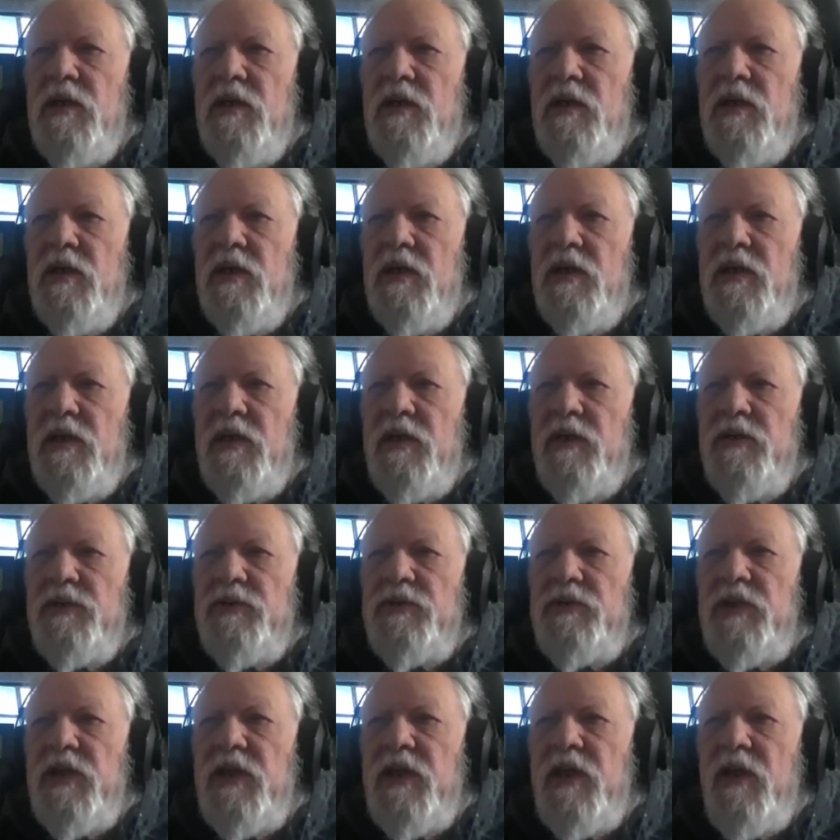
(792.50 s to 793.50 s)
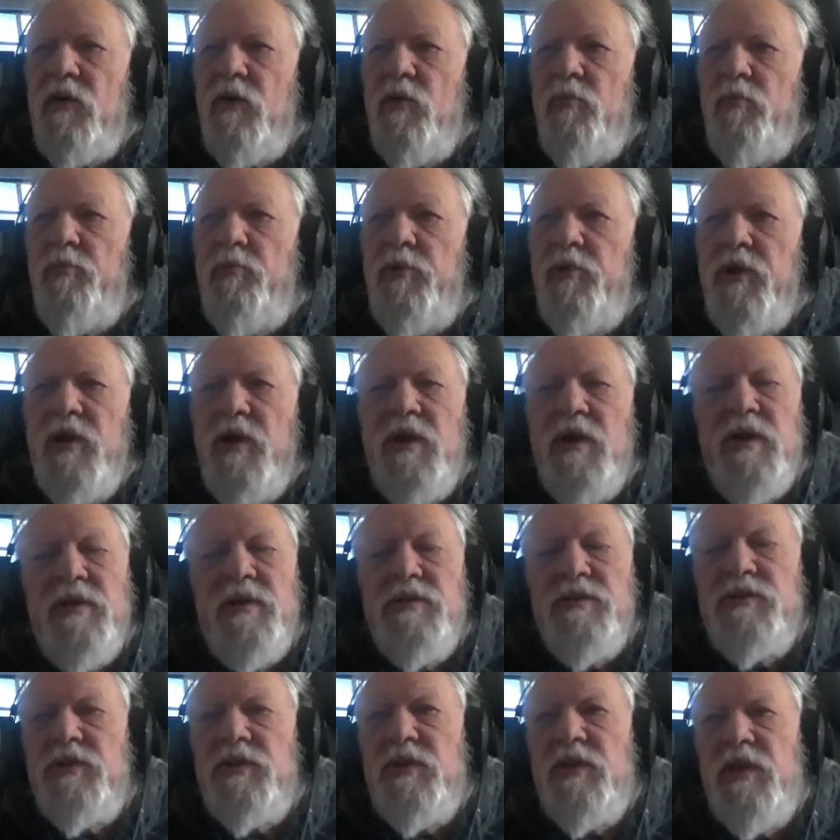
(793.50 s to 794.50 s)
and there's that old plugin
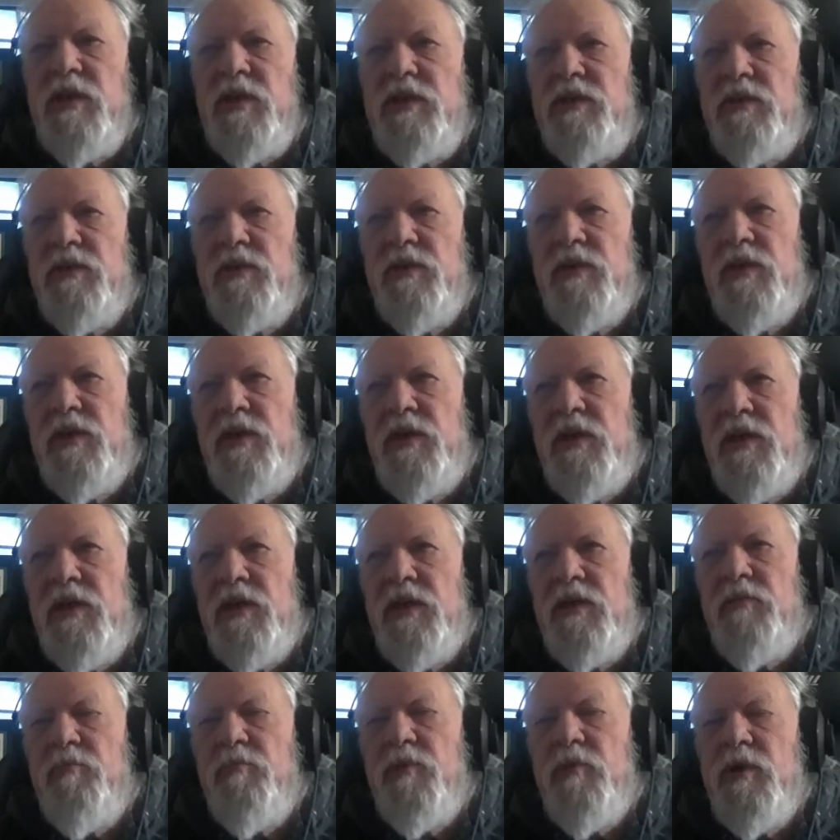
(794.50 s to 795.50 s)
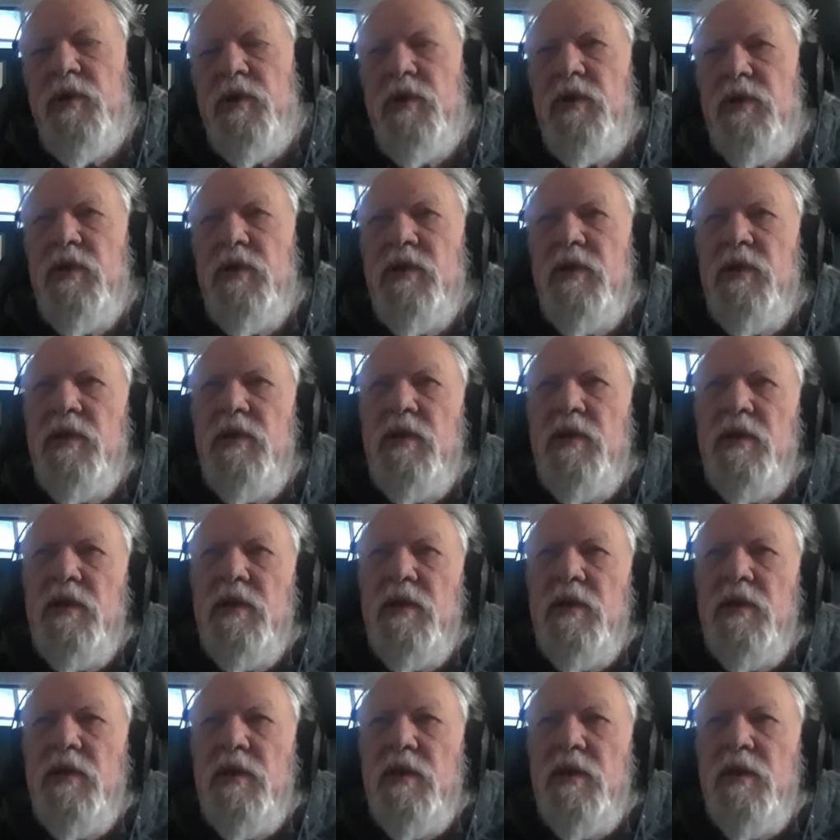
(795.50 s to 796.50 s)
selector again, but
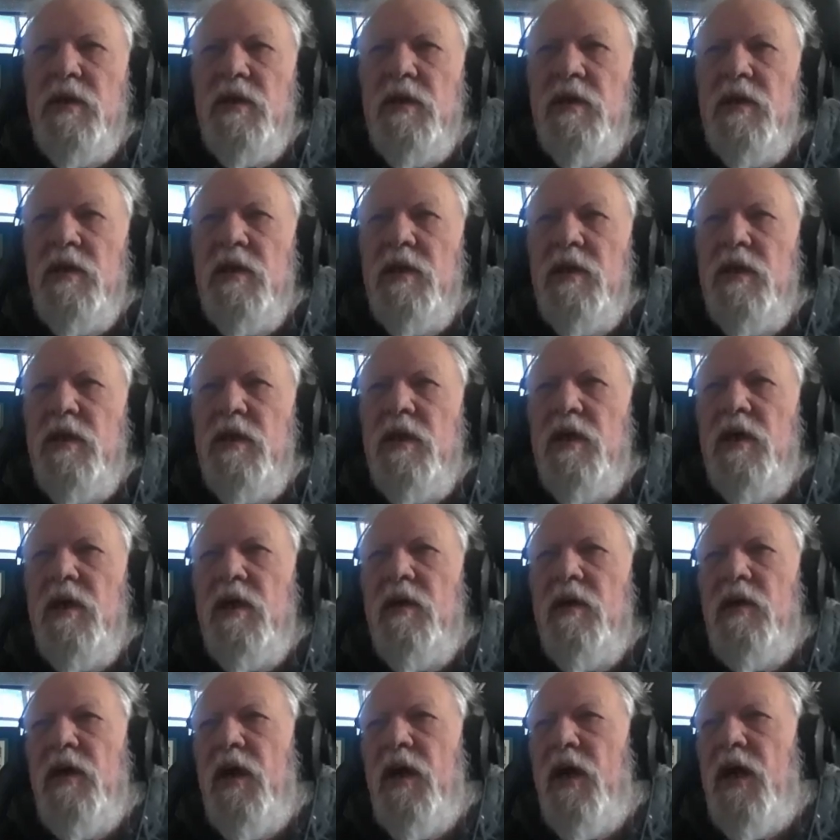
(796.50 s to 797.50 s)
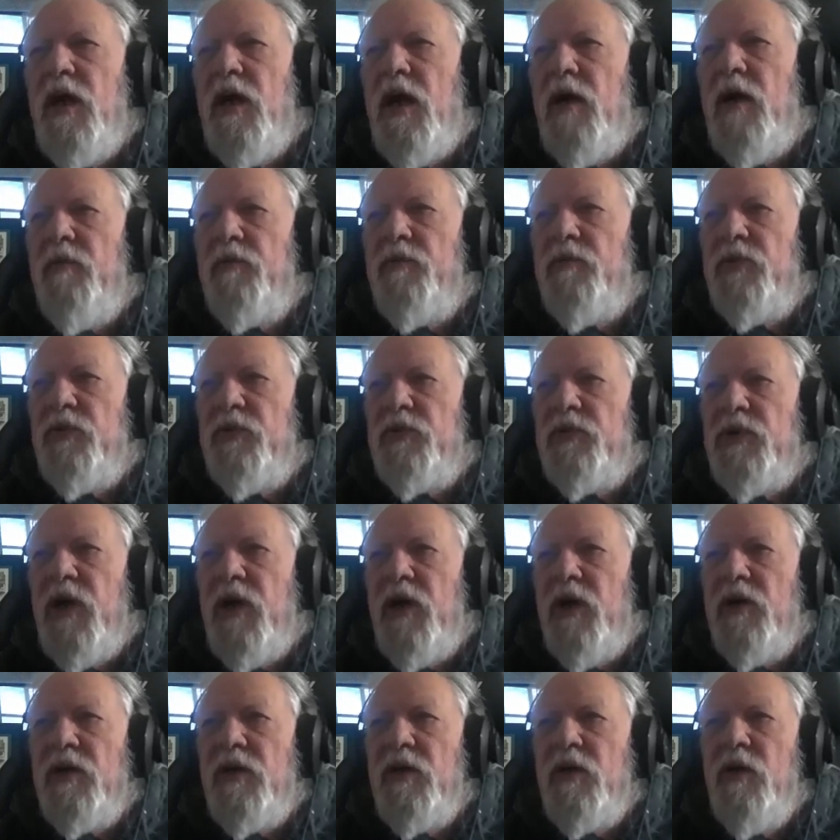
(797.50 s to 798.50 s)
I don't know. I'm so tired
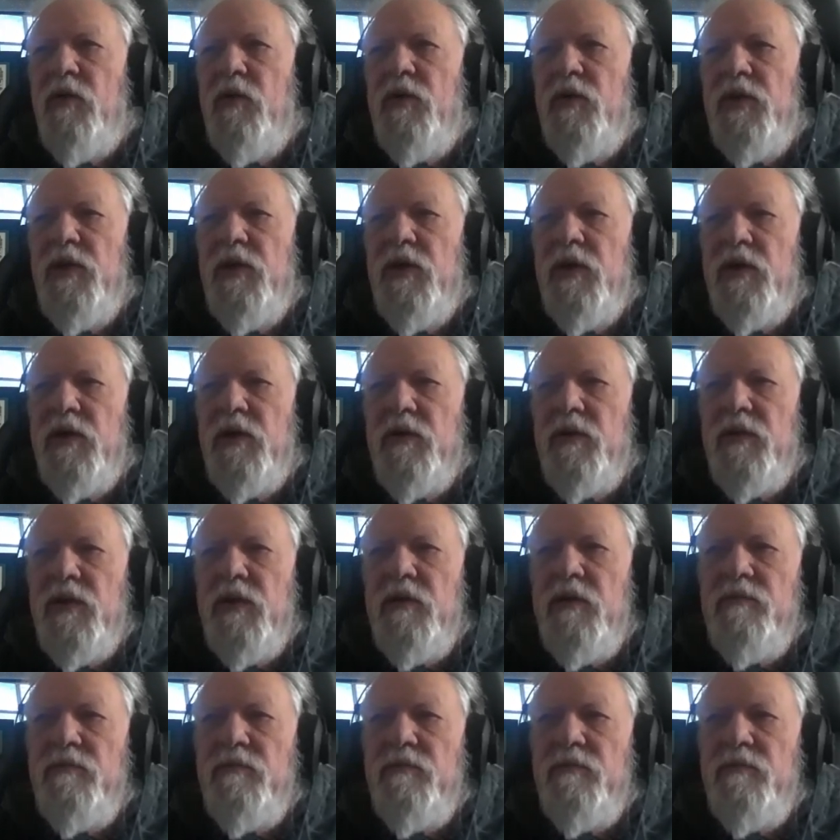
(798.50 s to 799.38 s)
of going there that